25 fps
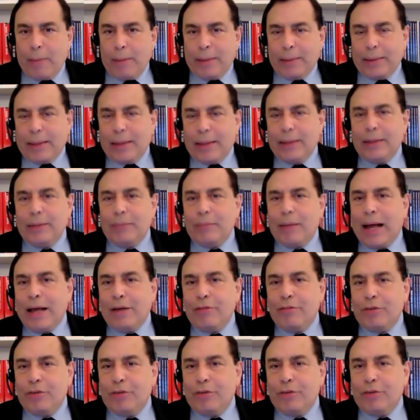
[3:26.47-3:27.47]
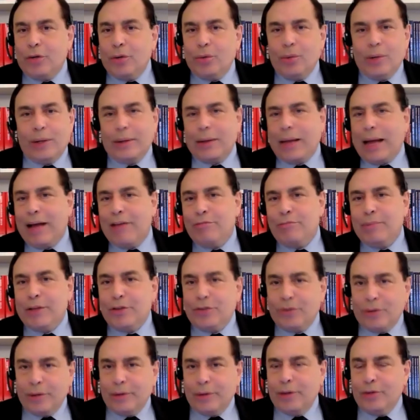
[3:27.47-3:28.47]
But then in my view, and I've
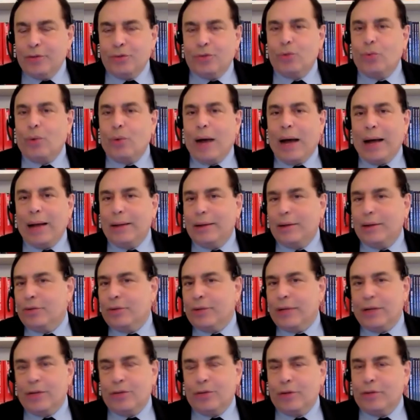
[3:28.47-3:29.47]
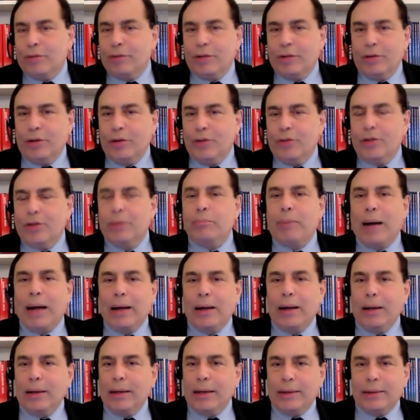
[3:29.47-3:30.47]
mentioned this to Wael, the states of the region
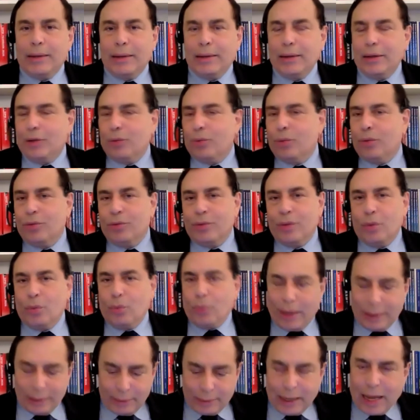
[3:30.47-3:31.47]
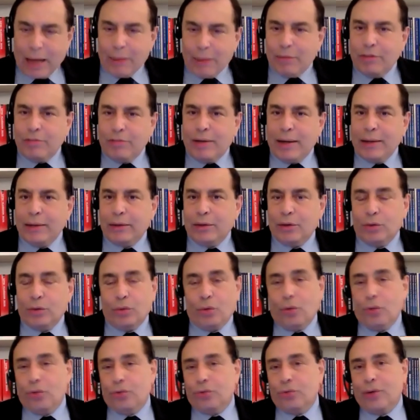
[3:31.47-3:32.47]
bungled it, and it was a one-time event.
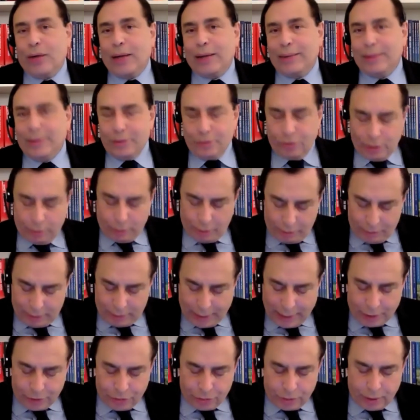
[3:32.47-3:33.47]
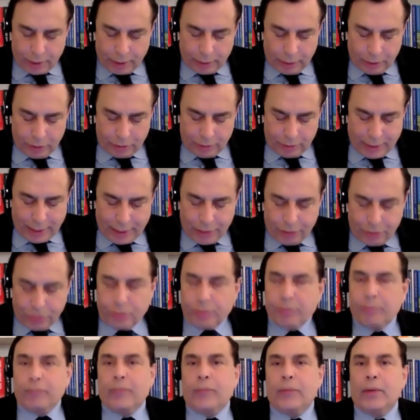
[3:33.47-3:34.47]
Also, I think some of the external states,
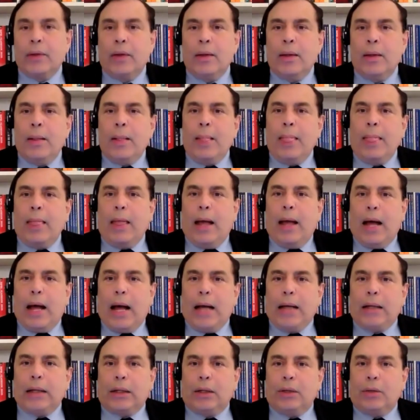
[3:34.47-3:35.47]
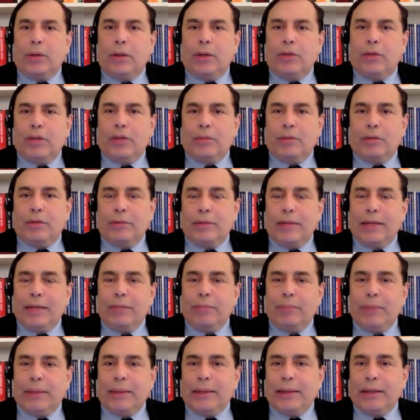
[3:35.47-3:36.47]
including some of the
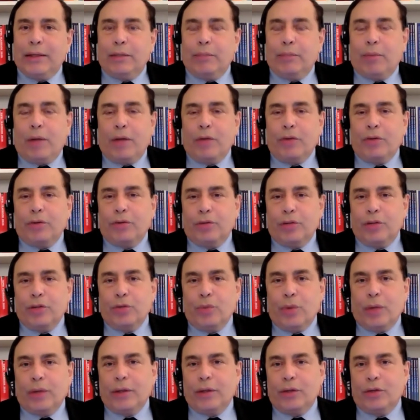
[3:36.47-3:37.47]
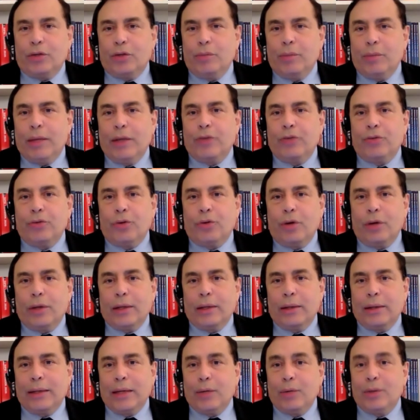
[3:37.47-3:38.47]
NPT depositories, wanted to make sure
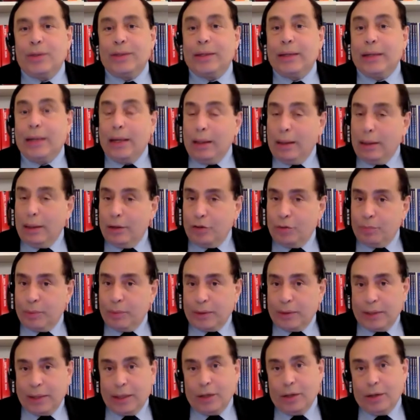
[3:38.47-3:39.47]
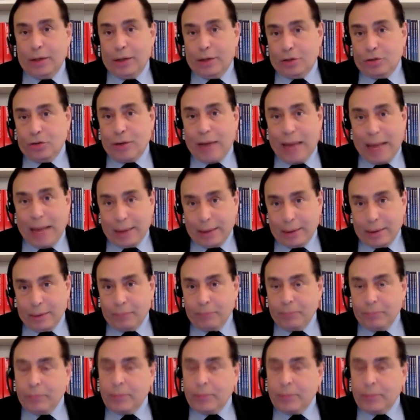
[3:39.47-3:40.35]
that they would kill this particular track.